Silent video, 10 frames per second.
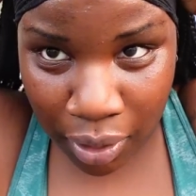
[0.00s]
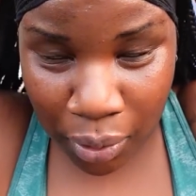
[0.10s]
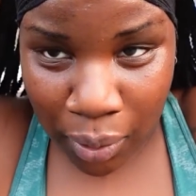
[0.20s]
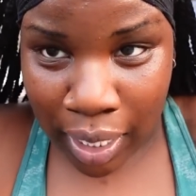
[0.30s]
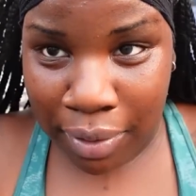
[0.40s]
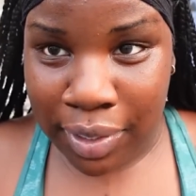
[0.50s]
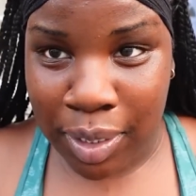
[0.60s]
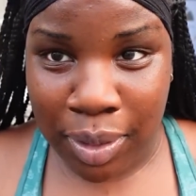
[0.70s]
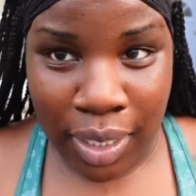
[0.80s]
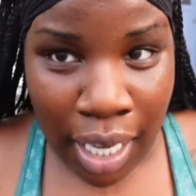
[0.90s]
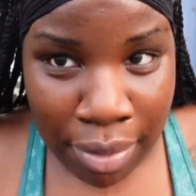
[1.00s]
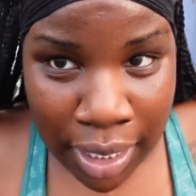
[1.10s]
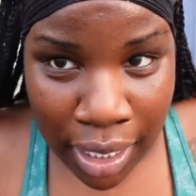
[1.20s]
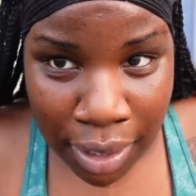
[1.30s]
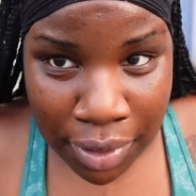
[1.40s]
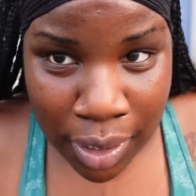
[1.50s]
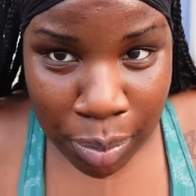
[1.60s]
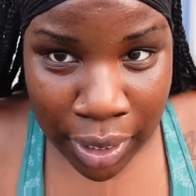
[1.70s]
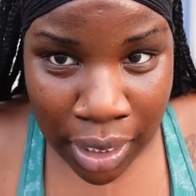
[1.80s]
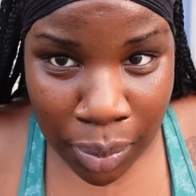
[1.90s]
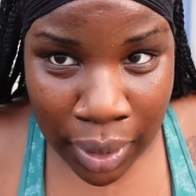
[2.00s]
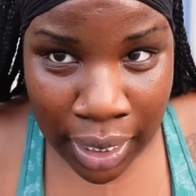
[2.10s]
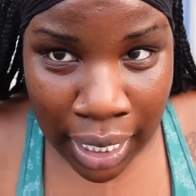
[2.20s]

Oh, I love this. I really love this braided wig.